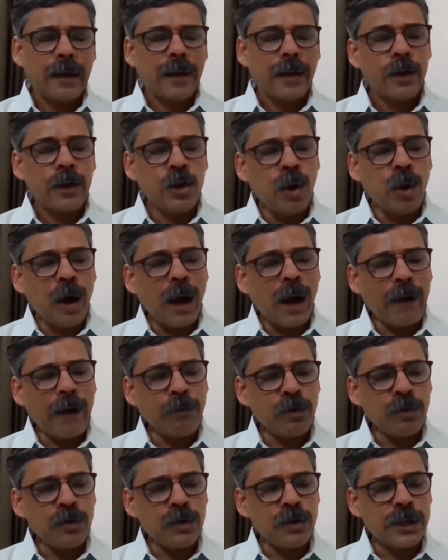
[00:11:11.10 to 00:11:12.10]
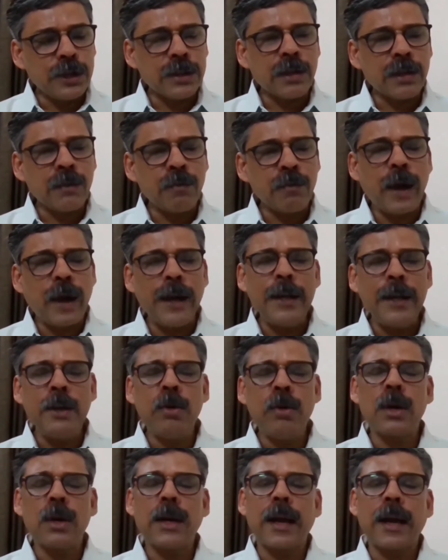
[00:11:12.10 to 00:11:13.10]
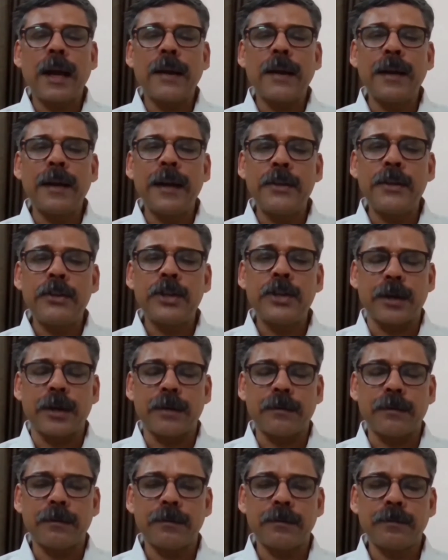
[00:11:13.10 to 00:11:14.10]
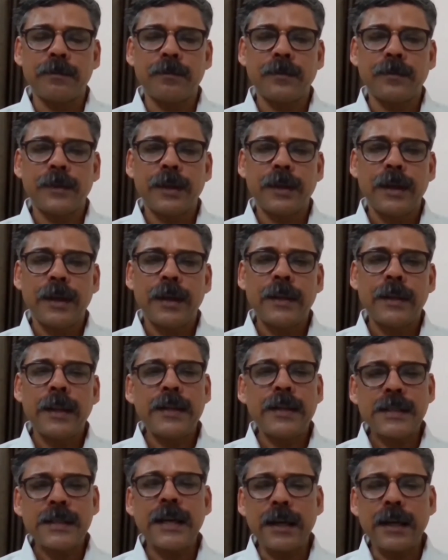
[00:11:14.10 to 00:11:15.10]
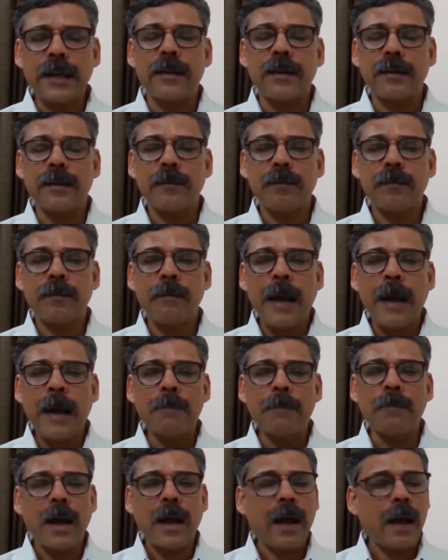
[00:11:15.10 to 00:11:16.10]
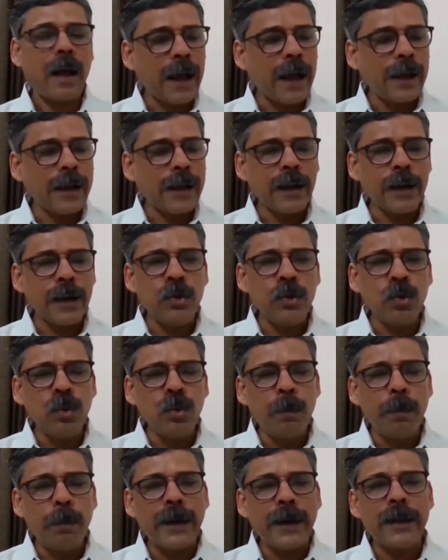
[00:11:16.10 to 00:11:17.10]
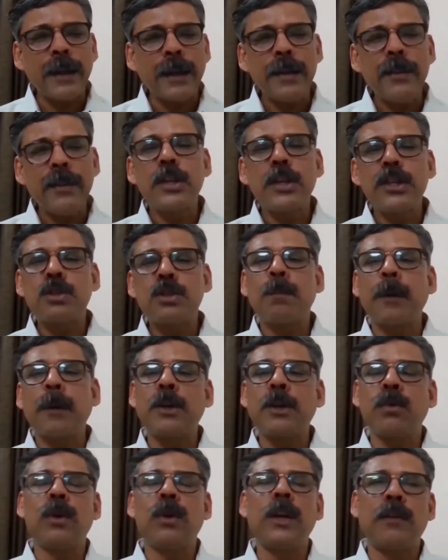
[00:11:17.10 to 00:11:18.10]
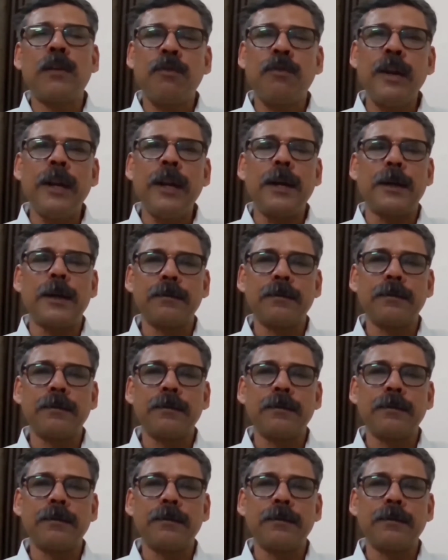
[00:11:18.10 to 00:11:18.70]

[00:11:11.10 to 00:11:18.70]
You have to justify your candidature that, sir, ma'am, I can do better in this particular field